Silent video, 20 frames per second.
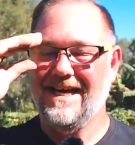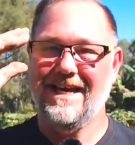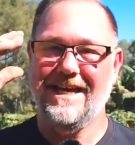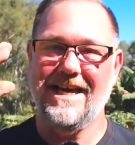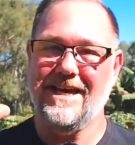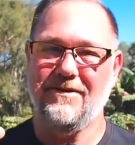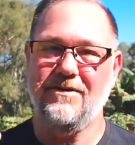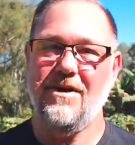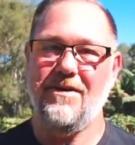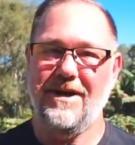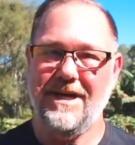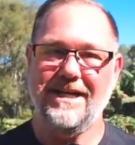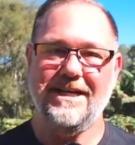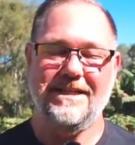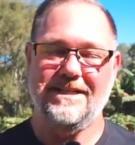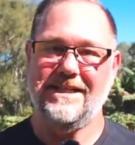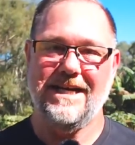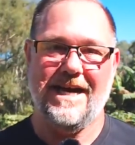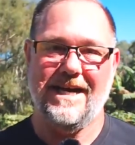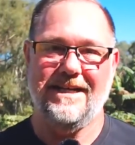But
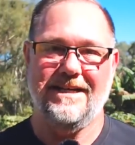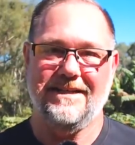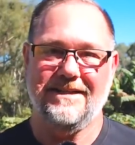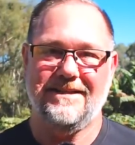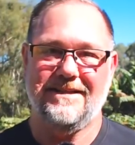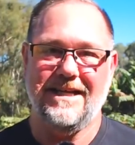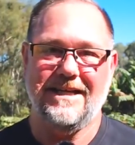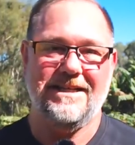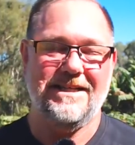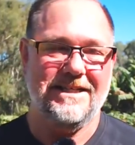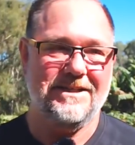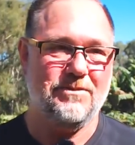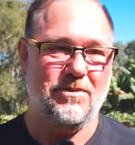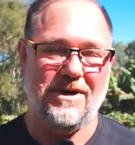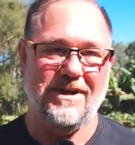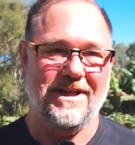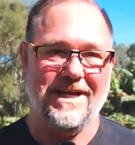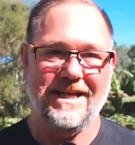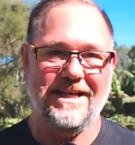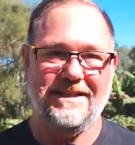yeah, growing in
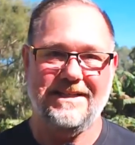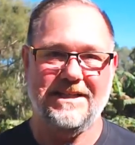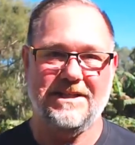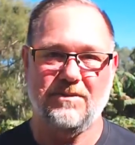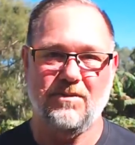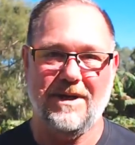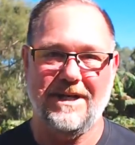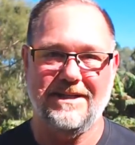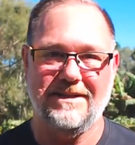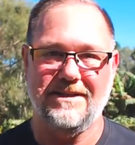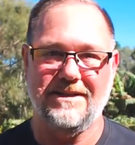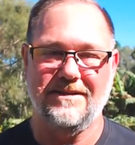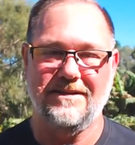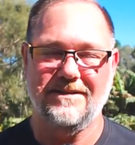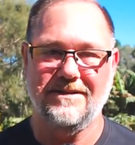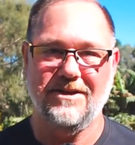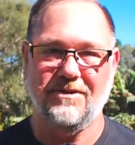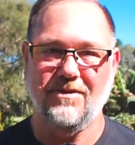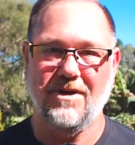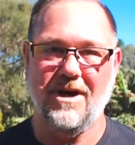containers, that is one of the
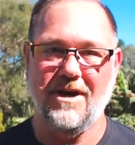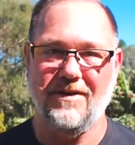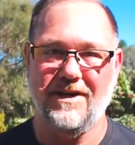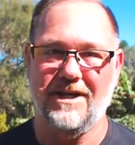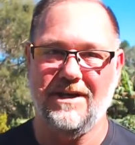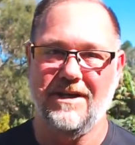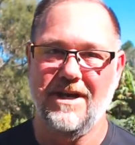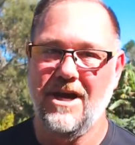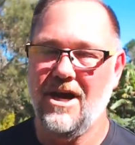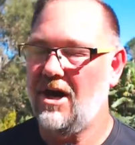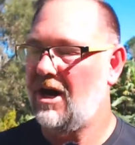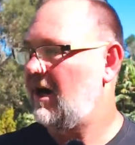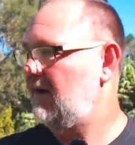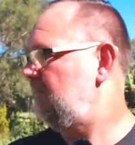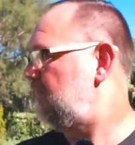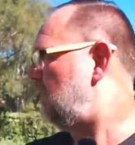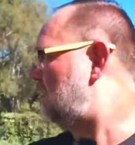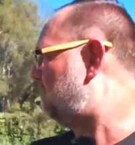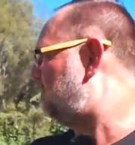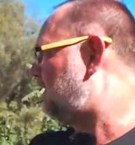easiest ways to
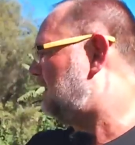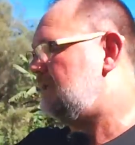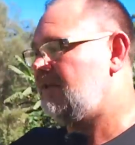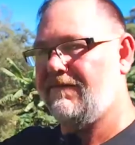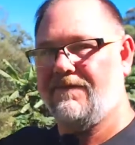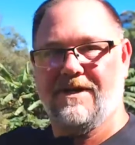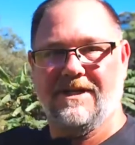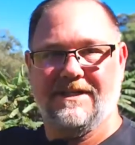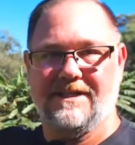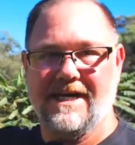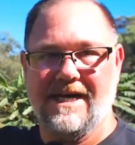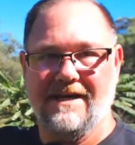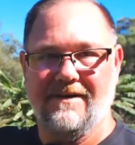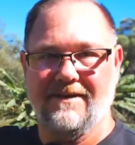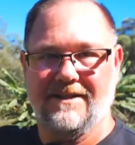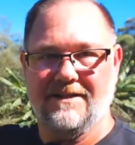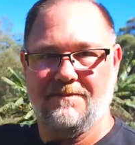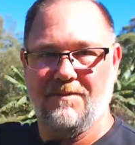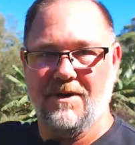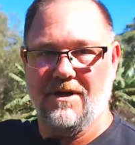grow. And I've got
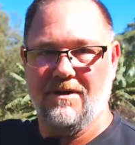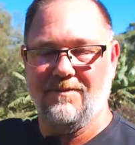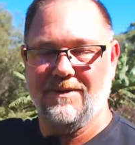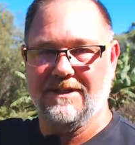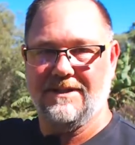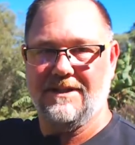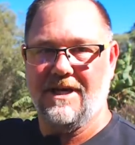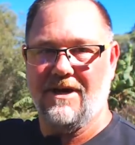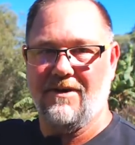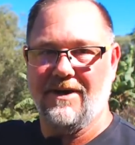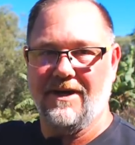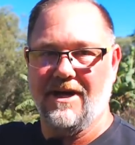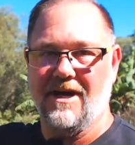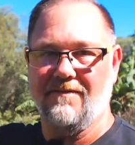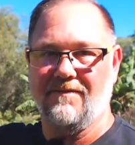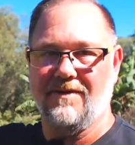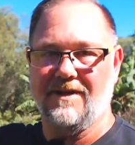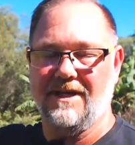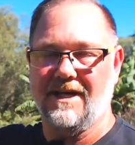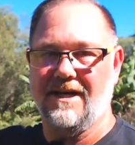plenty of container
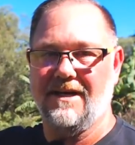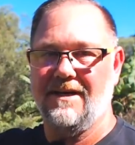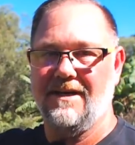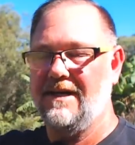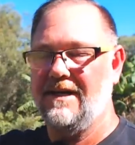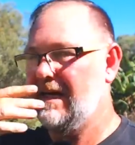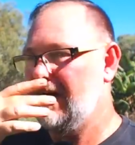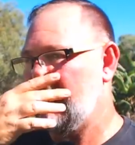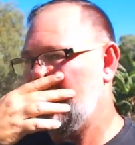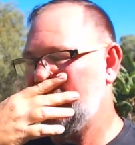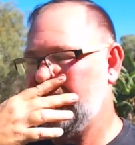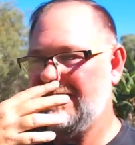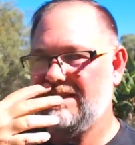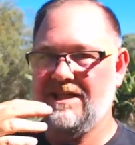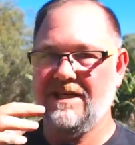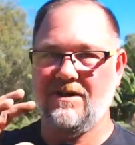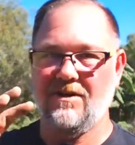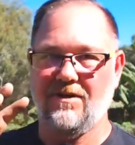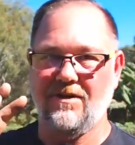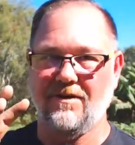experiments going over there.
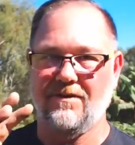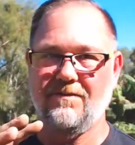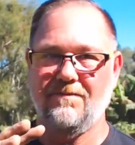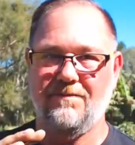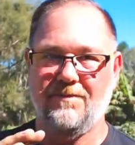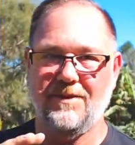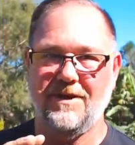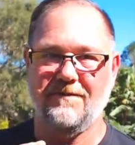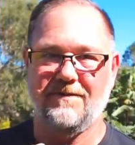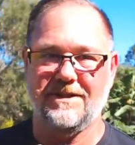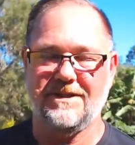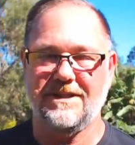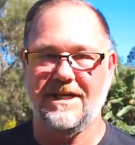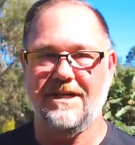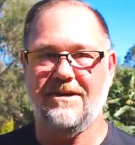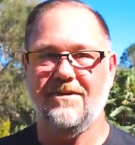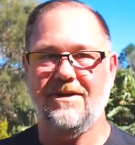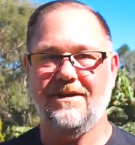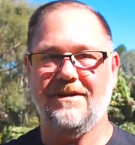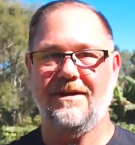I'll let you know a
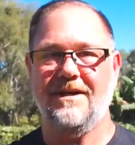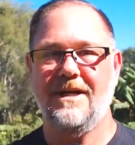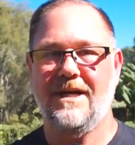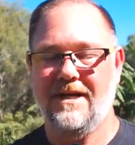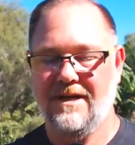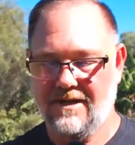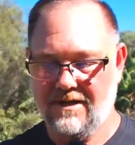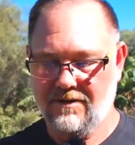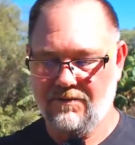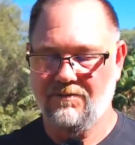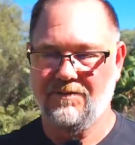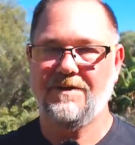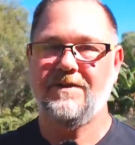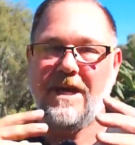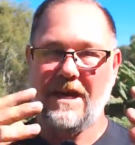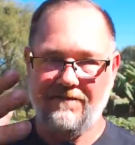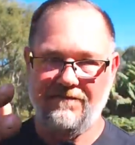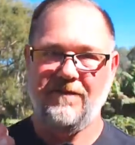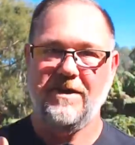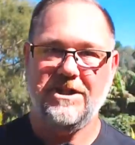bit of a secret.
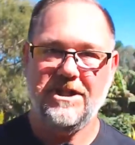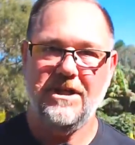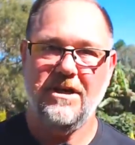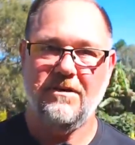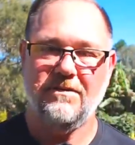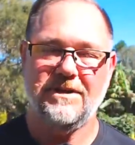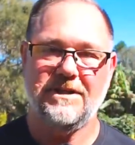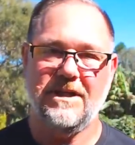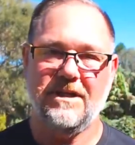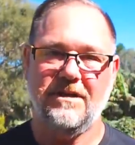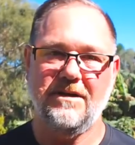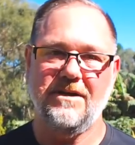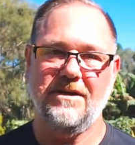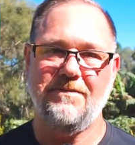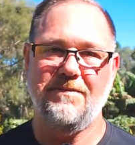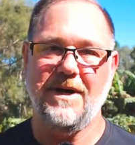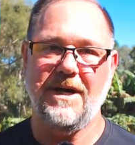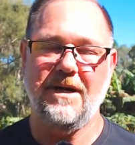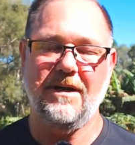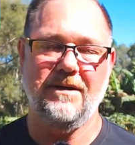With that fishing I was
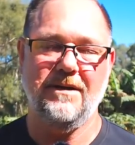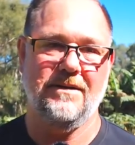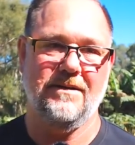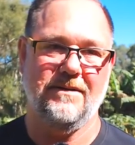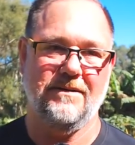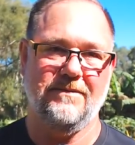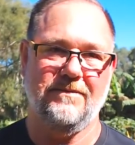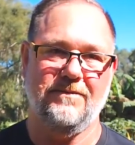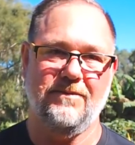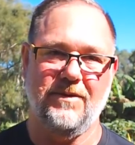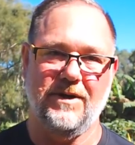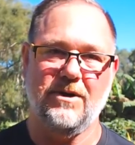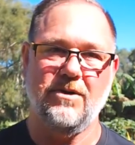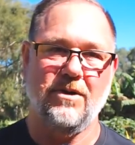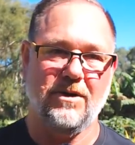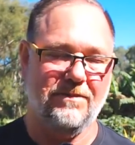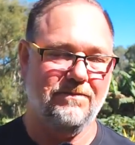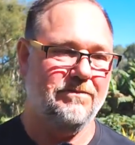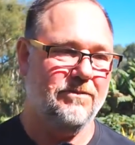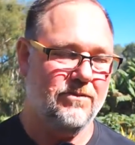telling you about,
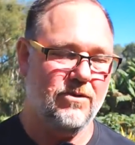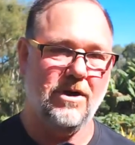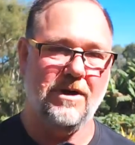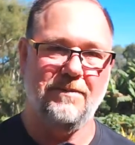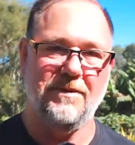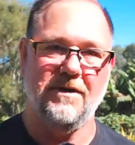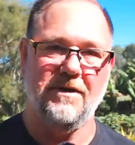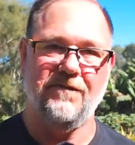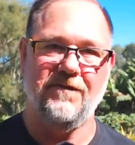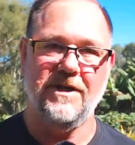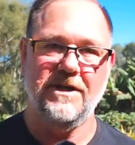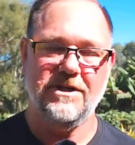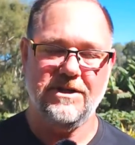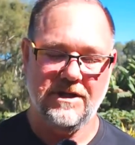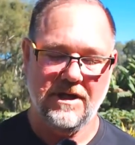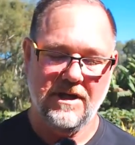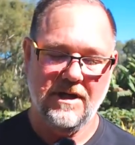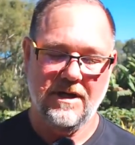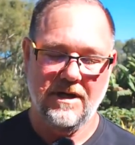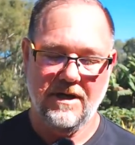we caught quite a bit of
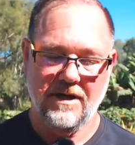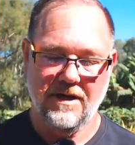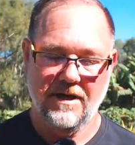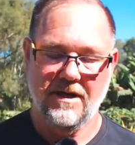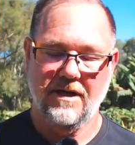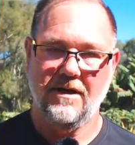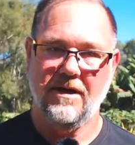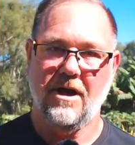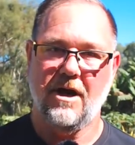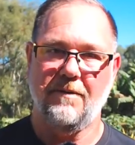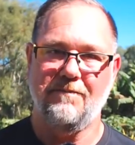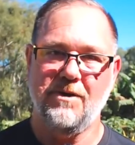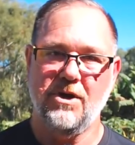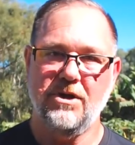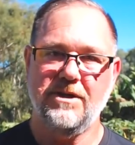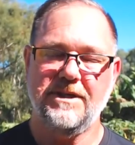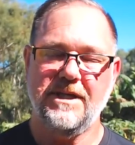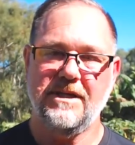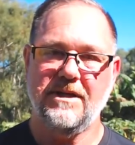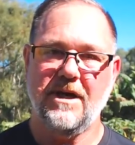fish.
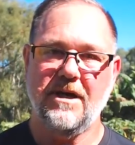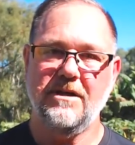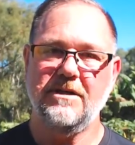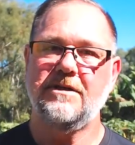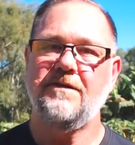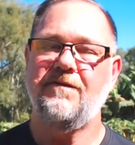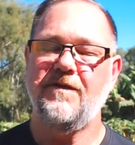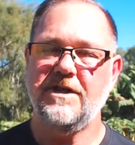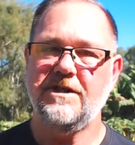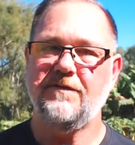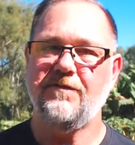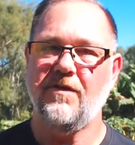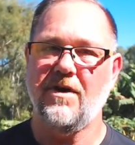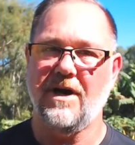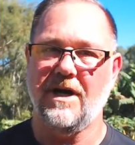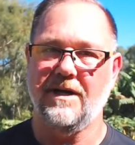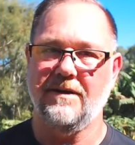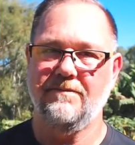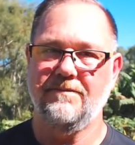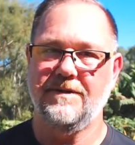I'm using those fish
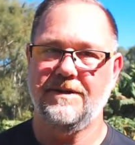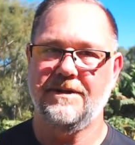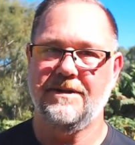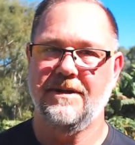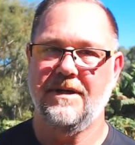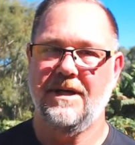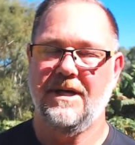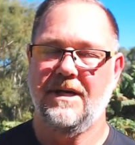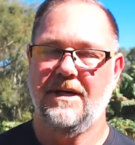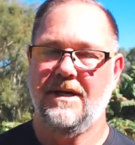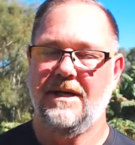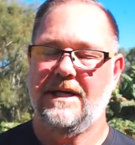frames.